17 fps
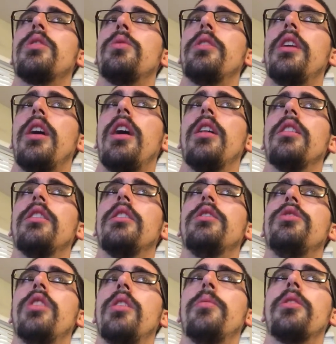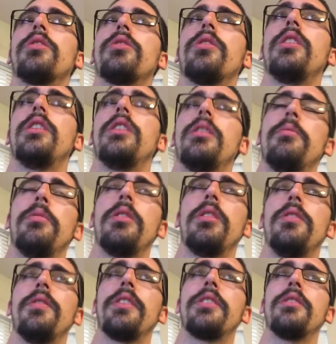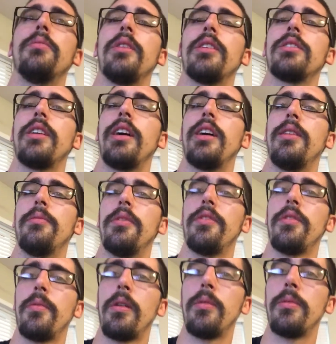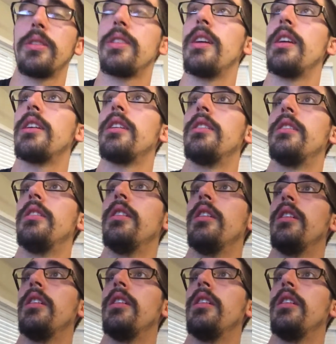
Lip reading: Iguodala, Draymond Green. I believe that's their best lineup, if I'm not mistaken.